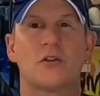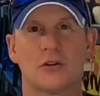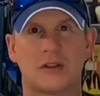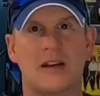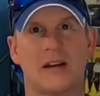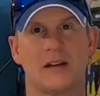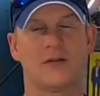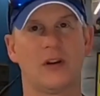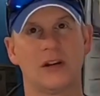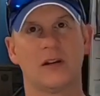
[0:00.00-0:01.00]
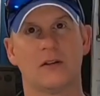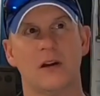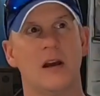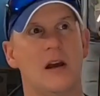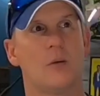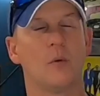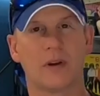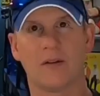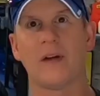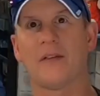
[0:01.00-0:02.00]
Thursday night's video, we'll
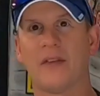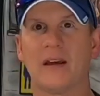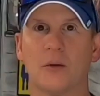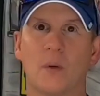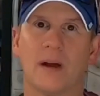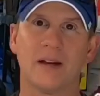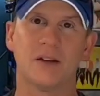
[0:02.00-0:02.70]
give that thing away.